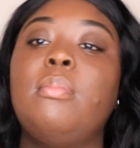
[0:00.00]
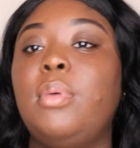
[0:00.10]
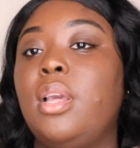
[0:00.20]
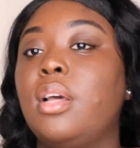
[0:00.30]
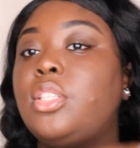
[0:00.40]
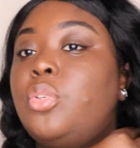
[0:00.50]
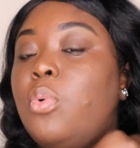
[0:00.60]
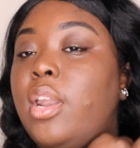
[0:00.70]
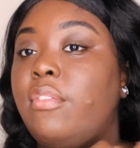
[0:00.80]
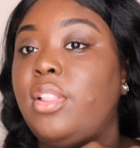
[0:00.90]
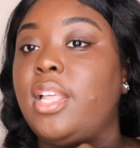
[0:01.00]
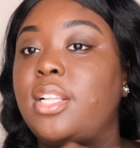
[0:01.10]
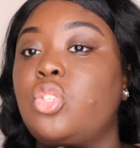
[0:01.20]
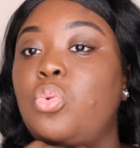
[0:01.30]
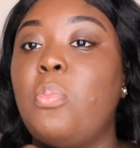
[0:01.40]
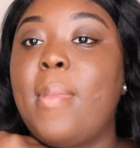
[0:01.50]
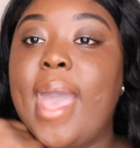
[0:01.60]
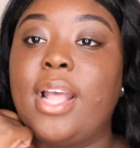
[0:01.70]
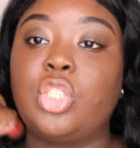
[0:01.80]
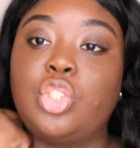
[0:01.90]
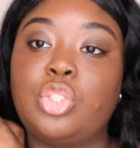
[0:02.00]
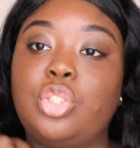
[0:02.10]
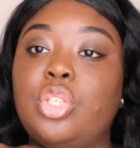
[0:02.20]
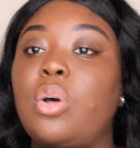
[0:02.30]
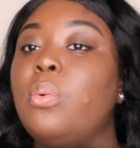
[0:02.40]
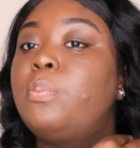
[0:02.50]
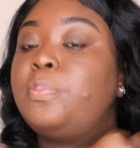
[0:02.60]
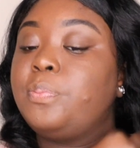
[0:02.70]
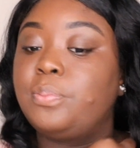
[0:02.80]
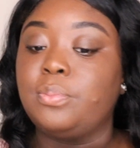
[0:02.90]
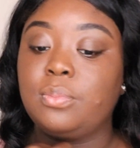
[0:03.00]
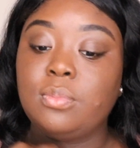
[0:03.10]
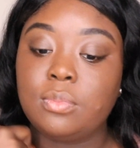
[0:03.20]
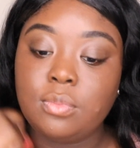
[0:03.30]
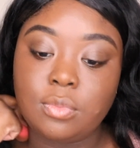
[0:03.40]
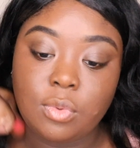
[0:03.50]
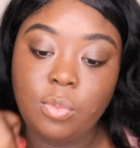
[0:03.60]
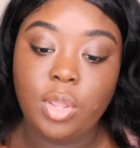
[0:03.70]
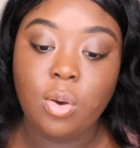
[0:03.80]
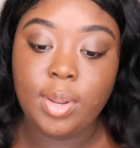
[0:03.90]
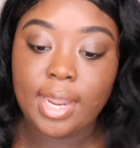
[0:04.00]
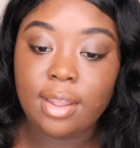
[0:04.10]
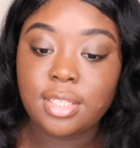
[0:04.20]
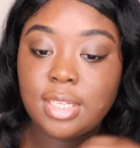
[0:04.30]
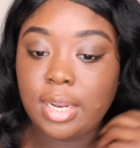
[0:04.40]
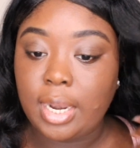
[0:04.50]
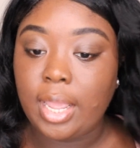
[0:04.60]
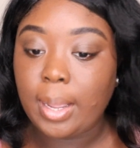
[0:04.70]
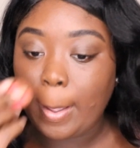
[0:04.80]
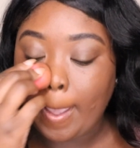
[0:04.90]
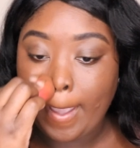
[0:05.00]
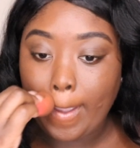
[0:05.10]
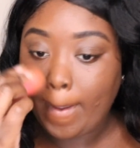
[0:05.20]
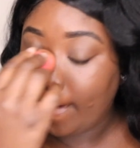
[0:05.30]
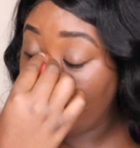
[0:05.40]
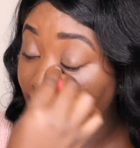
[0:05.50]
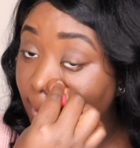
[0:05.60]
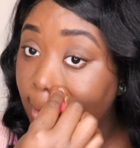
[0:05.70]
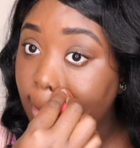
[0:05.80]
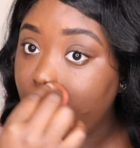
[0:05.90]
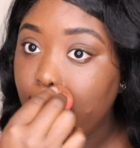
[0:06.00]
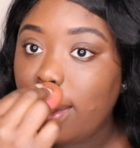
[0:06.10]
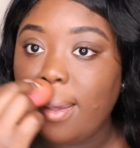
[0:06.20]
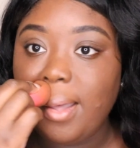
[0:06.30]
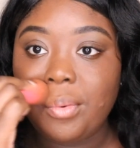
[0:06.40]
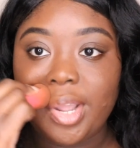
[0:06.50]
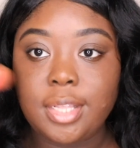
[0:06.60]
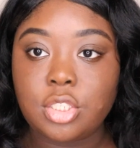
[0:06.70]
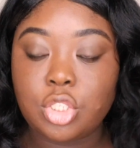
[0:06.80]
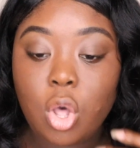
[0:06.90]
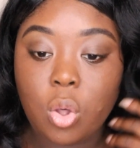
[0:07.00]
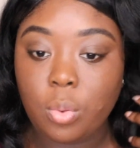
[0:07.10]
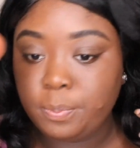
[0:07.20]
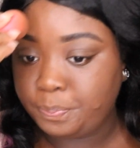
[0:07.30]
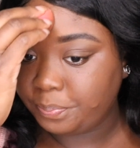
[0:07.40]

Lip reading: because you want everything to match. So we going down into the neck. All right, so